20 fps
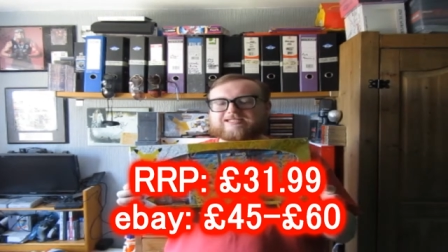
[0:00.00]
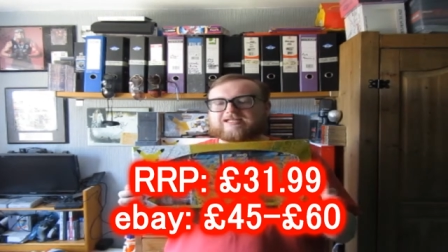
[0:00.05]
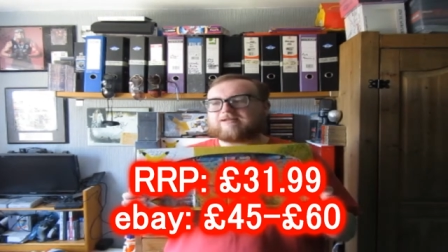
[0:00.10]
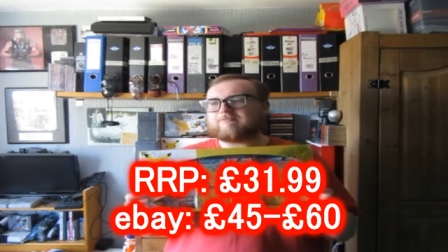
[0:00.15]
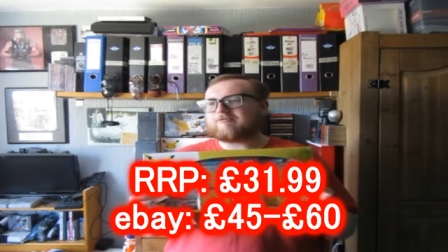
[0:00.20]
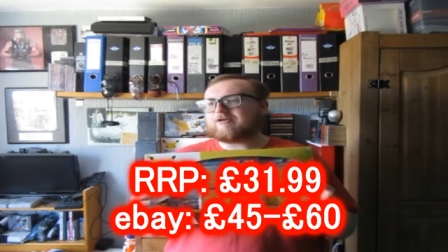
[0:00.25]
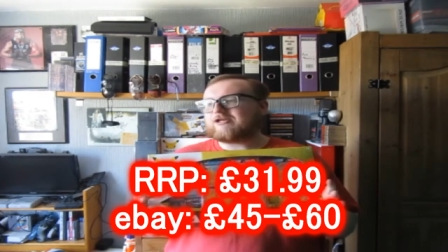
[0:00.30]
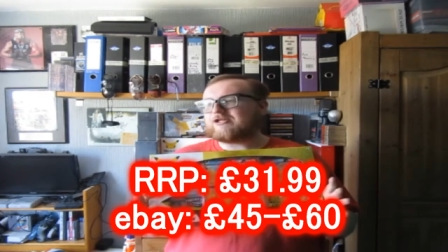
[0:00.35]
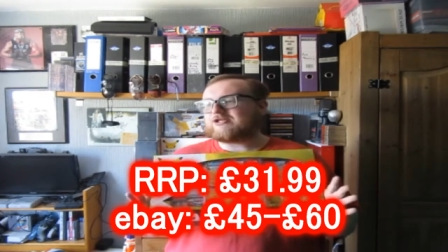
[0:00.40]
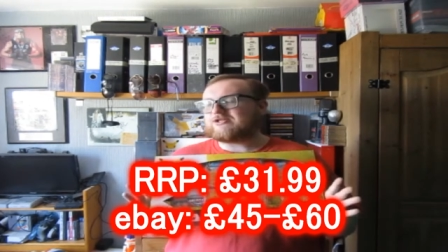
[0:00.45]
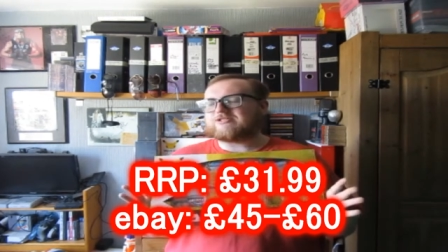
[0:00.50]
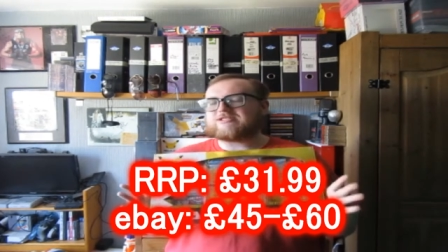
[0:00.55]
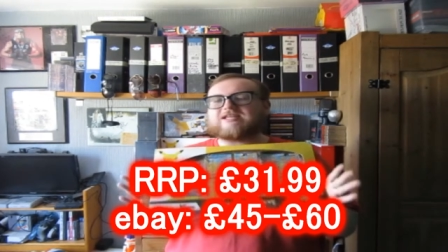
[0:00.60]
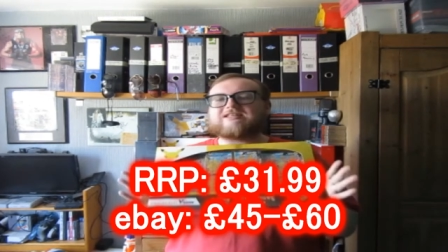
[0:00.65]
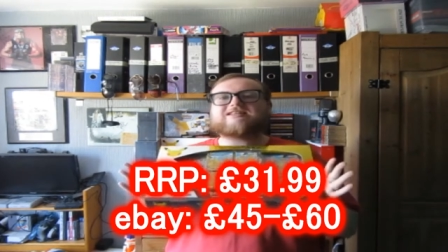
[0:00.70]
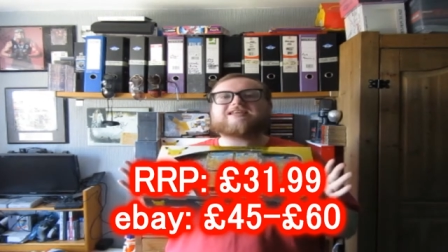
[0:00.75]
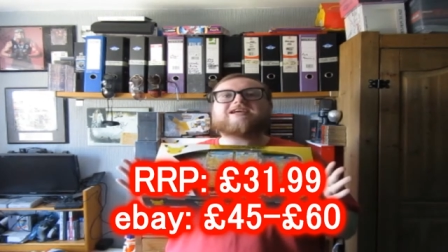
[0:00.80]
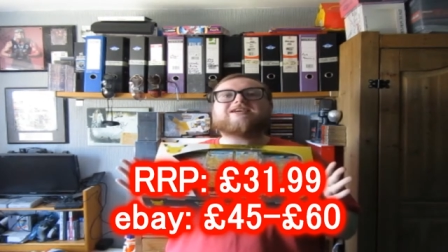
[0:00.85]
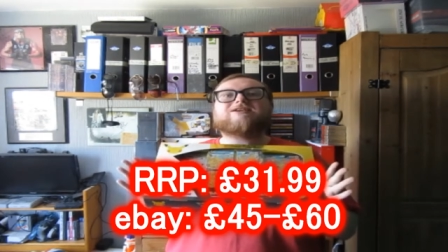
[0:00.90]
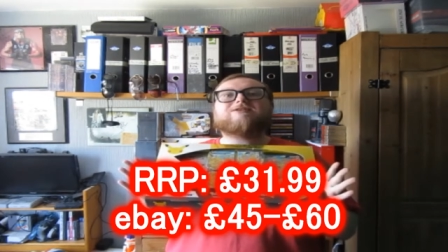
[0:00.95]
Celebrations.
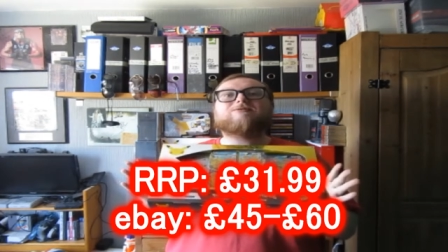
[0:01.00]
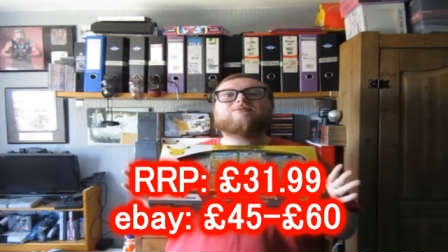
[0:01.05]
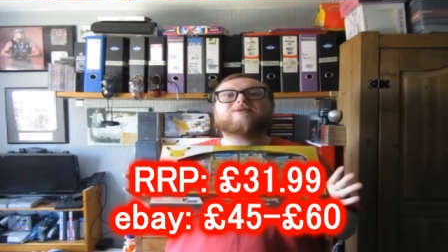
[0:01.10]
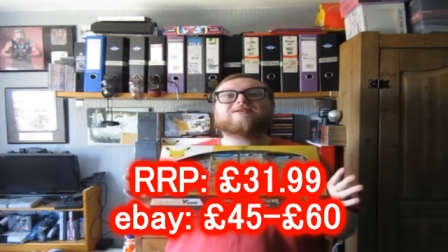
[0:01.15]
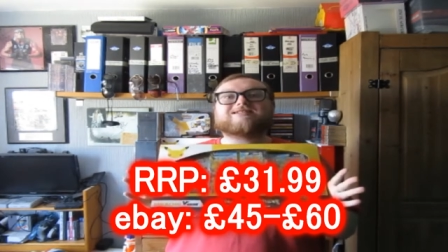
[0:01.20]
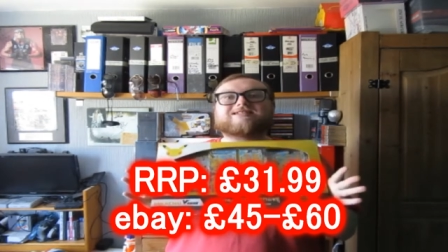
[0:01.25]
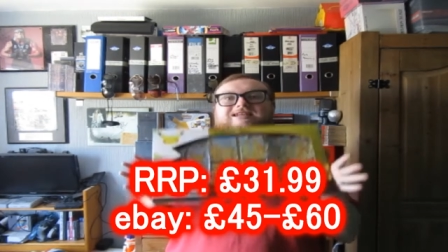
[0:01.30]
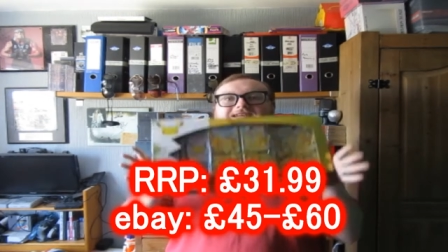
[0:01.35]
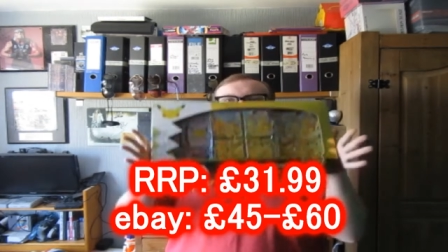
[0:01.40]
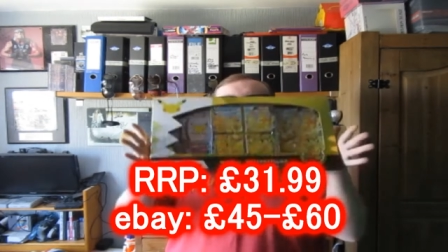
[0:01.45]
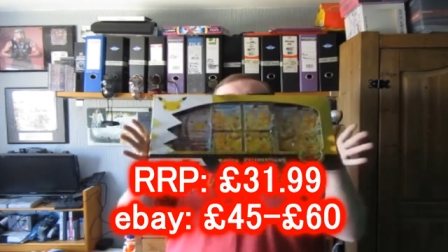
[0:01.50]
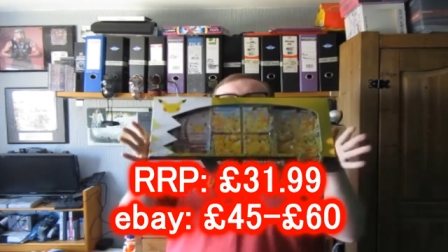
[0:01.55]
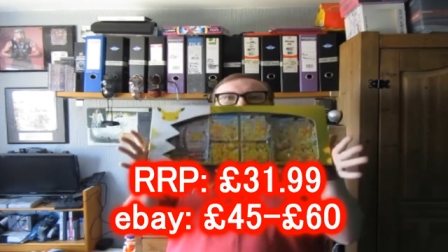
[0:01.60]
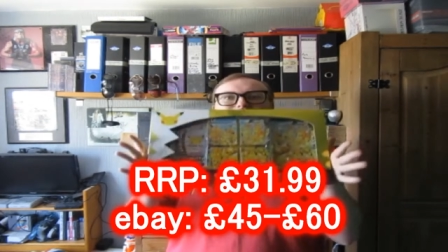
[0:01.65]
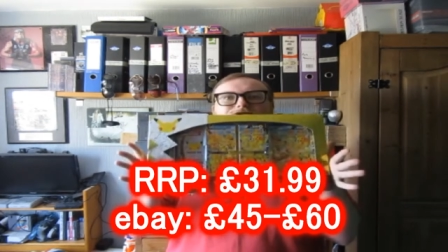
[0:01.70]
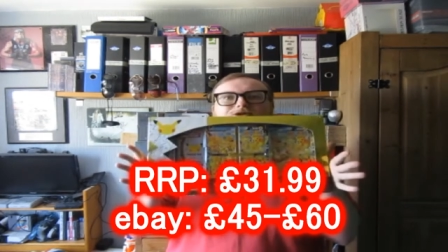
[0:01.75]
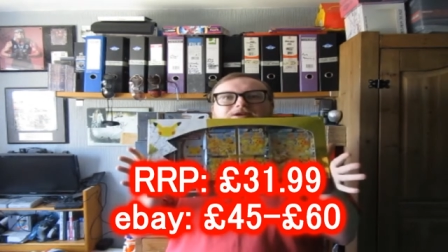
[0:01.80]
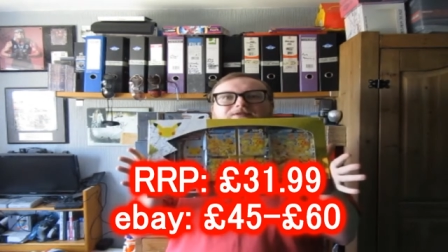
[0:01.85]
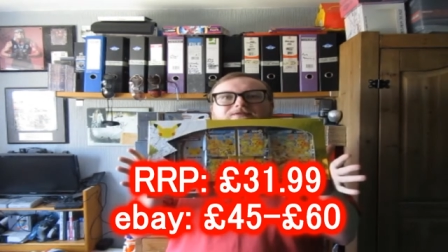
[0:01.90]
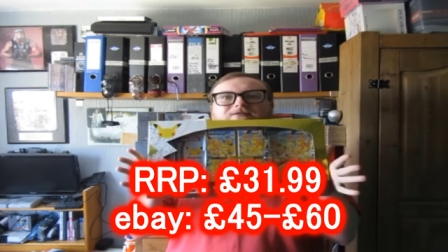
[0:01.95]
Thank you once again Geek
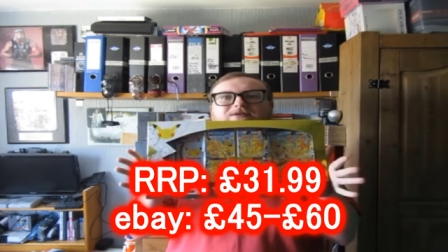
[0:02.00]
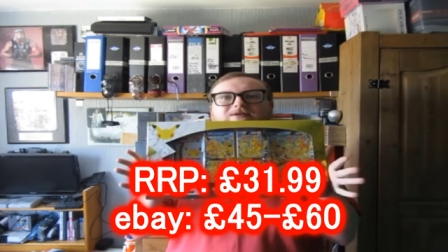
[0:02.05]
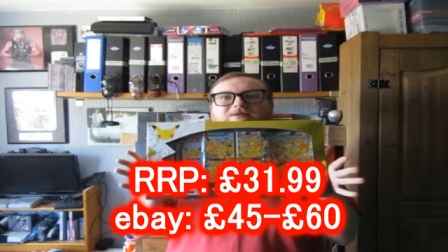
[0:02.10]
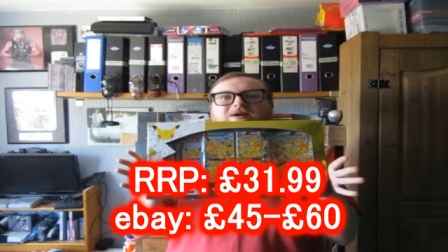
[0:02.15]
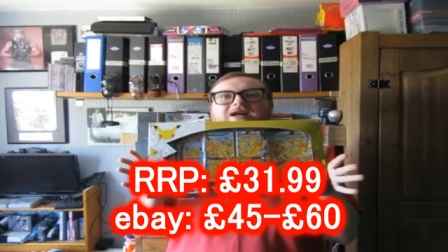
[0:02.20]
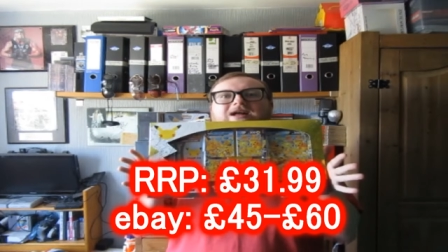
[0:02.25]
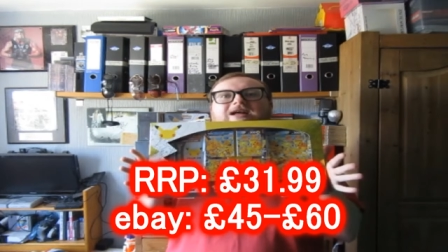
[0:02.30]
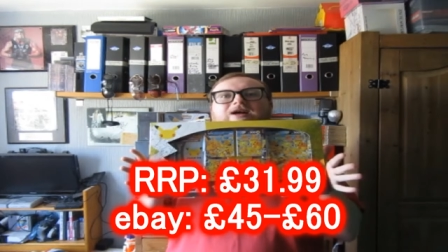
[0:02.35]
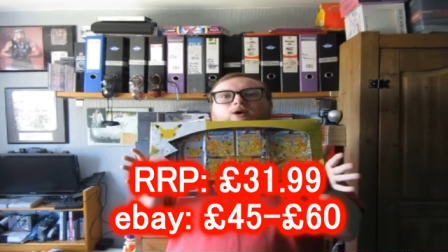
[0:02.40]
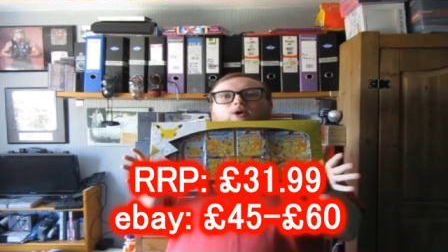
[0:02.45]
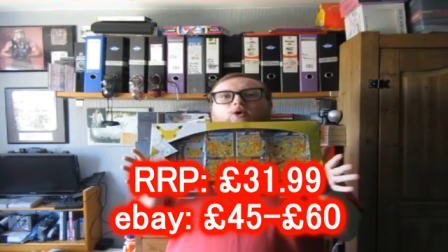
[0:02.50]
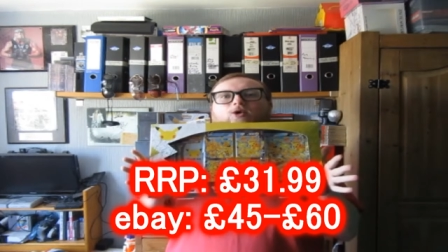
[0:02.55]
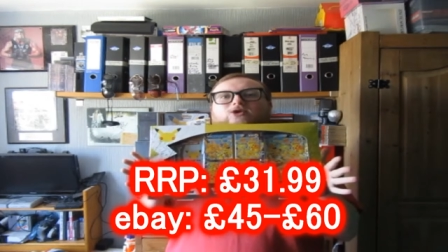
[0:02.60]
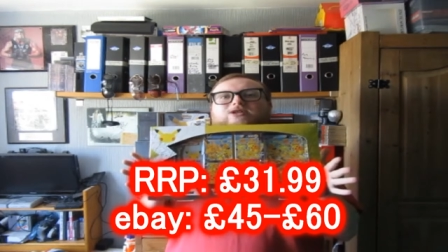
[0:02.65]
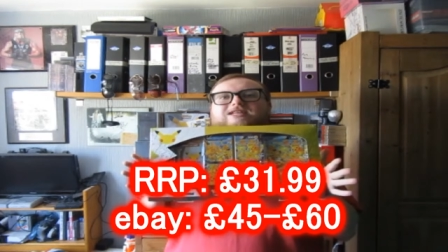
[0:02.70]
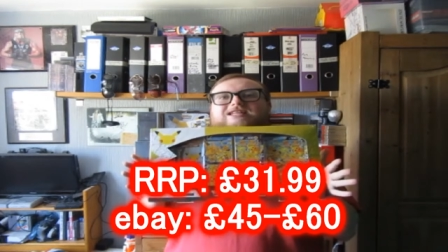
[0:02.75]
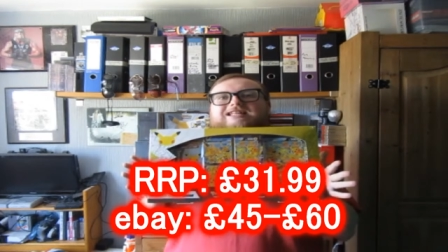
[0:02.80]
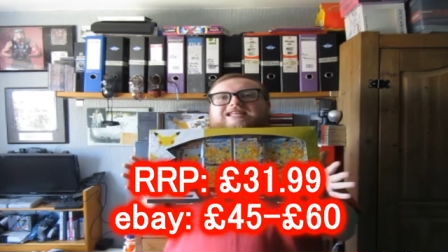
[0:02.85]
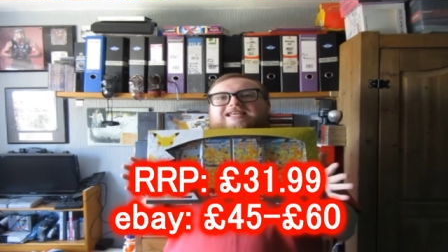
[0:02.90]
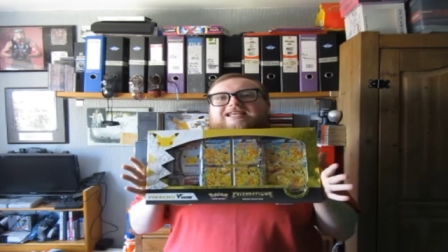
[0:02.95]
Retreat for
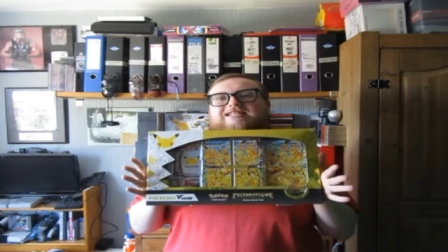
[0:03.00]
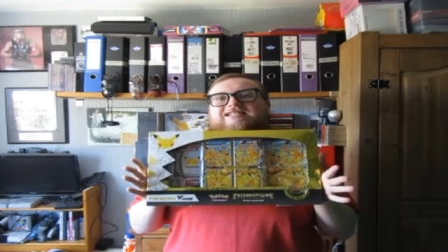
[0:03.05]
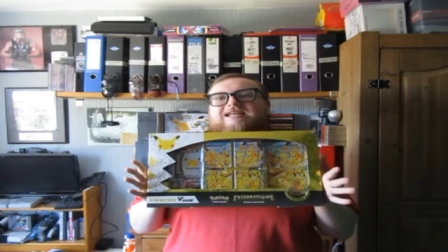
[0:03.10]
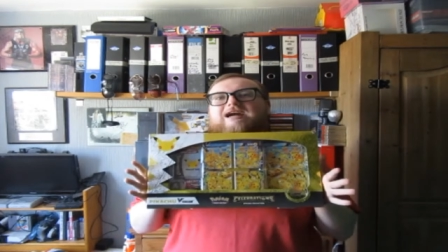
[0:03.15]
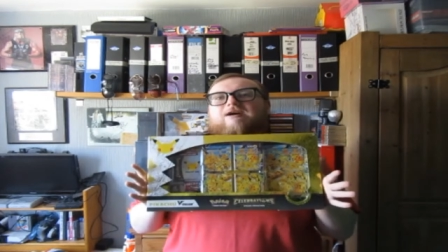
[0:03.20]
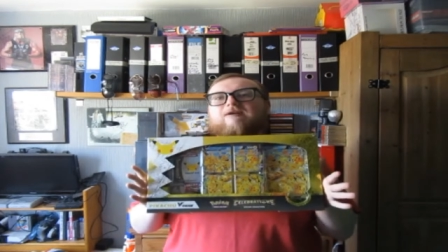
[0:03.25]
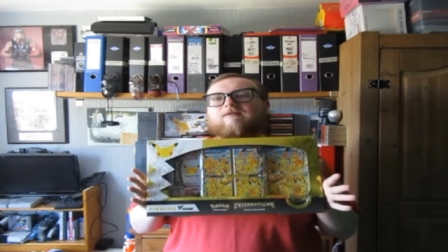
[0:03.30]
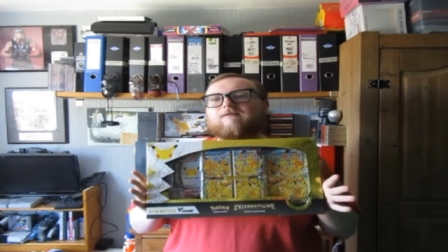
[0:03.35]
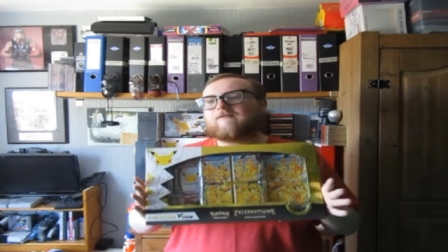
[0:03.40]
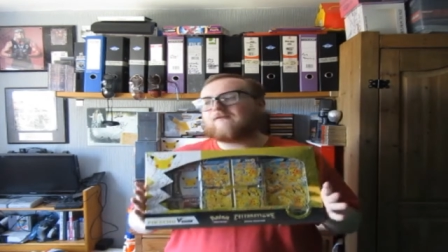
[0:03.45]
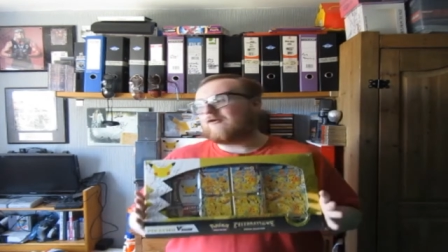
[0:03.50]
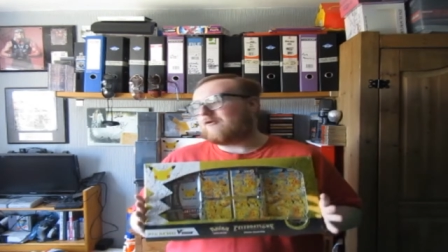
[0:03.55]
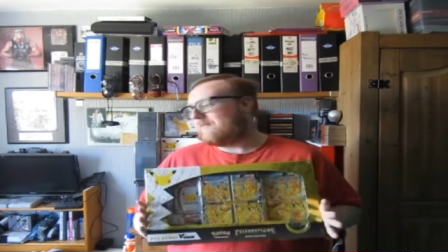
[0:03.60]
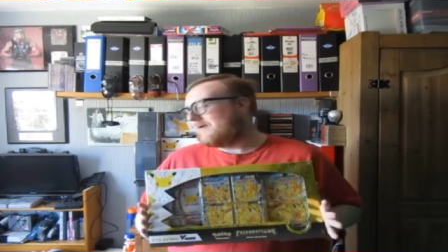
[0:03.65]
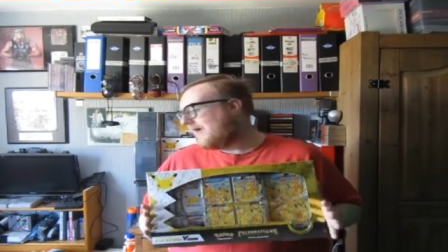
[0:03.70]
hunting these down for